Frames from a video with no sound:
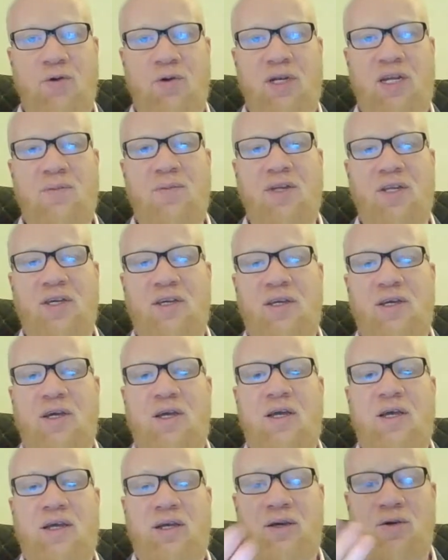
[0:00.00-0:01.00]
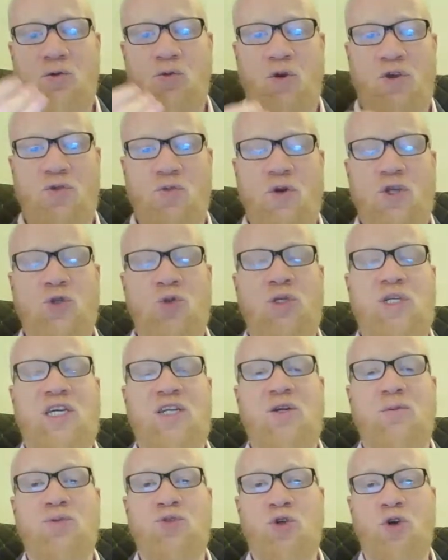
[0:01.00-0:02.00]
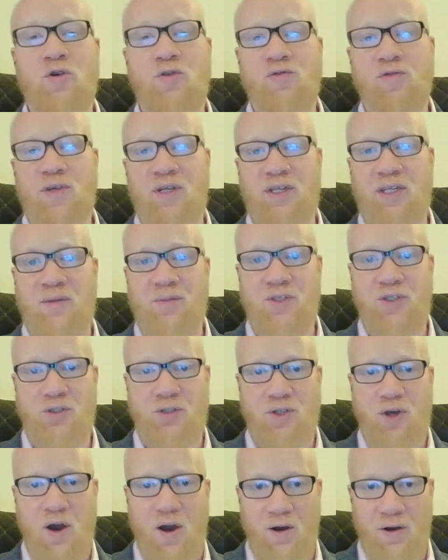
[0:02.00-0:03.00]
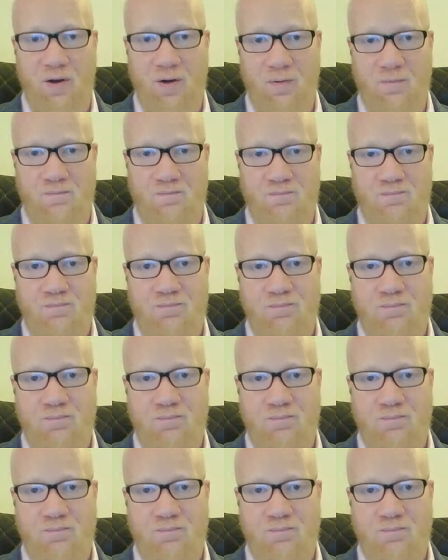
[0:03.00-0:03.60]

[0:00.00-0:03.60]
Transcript: and equanimity, with which we can observe, feel, and image, and talk.